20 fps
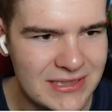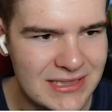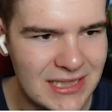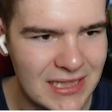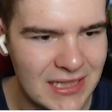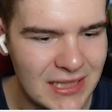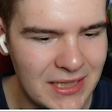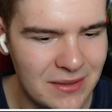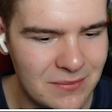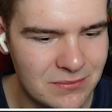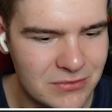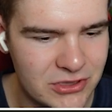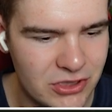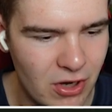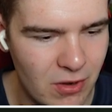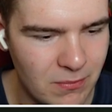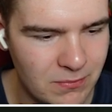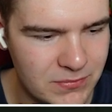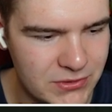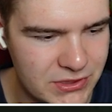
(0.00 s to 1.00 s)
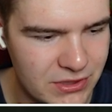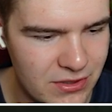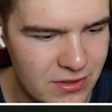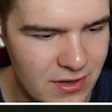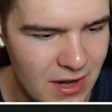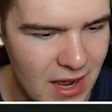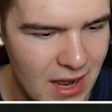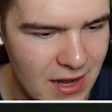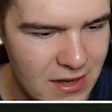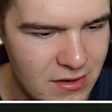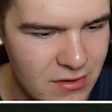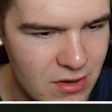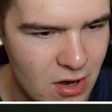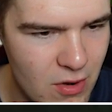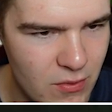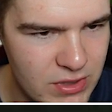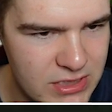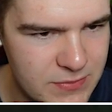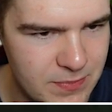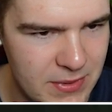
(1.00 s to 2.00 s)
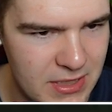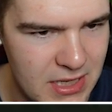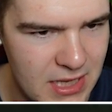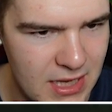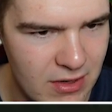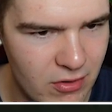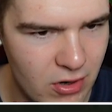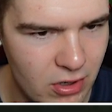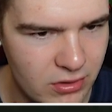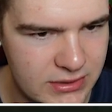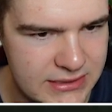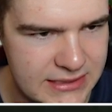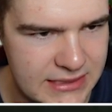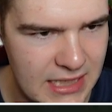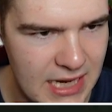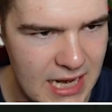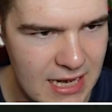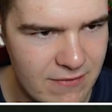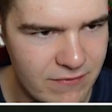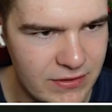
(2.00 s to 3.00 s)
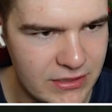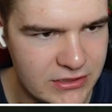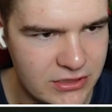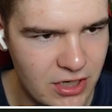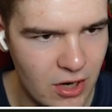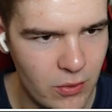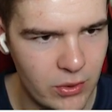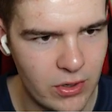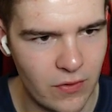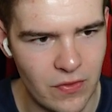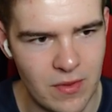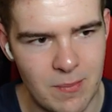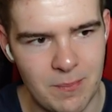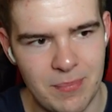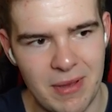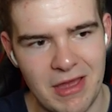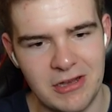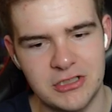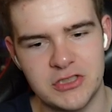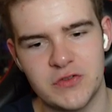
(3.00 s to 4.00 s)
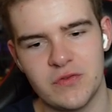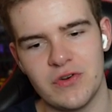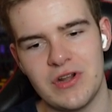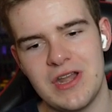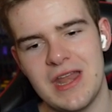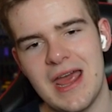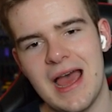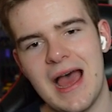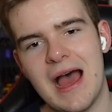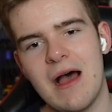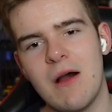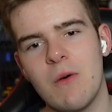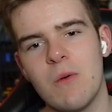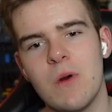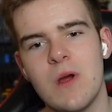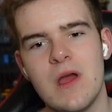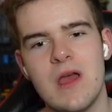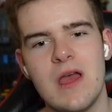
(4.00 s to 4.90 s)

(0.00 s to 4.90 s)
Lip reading: to Liam Thompson. I know he's been here all safe. He's going on the bench for now,